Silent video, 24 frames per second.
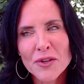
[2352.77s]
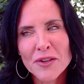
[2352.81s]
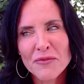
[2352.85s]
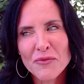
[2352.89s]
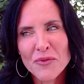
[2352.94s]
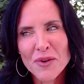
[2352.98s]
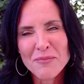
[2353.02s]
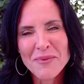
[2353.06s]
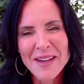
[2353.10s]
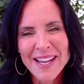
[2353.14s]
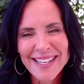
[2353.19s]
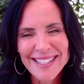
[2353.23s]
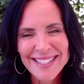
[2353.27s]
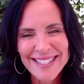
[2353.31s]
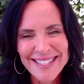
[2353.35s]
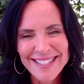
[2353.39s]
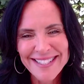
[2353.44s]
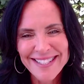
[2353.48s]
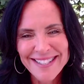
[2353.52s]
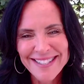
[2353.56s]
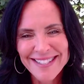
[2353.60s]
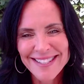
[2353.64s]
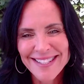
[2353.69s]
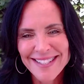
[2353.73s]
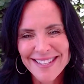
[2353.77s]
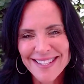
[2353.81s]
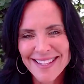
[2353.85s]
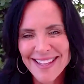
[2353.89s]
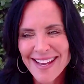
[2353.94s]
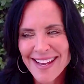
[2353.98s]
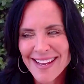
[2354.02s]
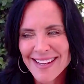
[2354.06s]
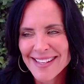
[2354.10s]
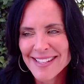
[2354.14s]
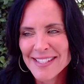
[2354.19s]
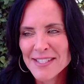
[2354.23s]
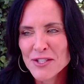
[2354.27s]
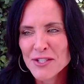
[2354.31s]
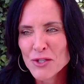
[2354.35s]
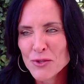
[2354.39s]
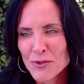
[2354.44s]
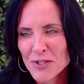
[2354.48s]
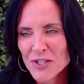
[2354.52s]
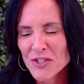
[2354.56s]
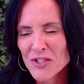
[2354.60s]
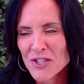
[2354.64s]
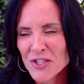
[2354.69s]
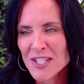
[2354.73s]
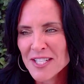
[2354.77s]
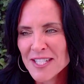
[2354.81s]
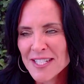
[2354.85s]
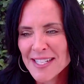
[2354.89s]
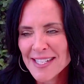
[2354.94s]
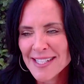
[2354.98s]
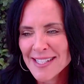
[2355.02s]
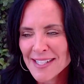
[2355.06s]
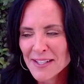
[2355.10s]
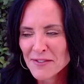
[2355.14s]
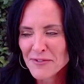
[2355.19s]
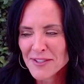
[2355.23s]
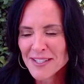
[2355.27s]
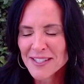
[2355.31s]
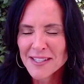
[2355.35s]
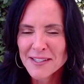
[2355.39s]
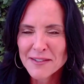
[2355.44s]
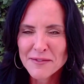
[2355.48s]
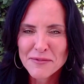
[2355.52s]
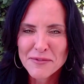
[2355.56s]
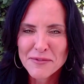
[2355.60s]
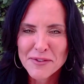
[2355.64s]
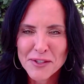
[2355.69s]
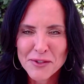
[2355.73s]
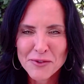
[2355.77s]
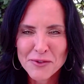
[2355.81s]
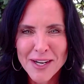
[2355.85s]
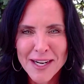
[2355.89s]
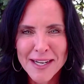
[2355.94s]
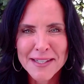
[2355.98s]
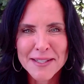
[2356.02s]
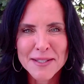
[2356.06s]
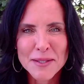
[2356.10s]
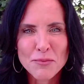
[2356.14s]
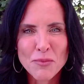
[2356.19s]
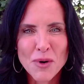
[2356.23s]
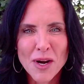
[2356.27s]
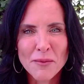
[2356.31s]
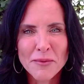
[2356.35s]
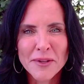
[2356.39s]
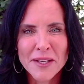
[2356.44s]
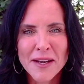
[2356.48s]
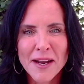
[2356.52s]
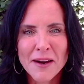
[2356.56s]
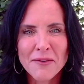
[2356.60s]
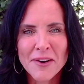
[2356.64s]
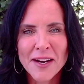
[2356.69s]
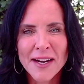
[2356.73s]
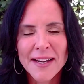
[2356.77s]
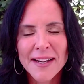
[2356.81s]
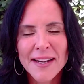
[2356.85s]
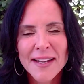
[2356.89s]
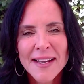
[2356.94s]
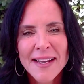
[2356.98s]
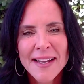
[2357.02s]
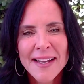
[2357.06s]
If we pay attention to that intuition, and if it doesn't feel right, it's probably not right.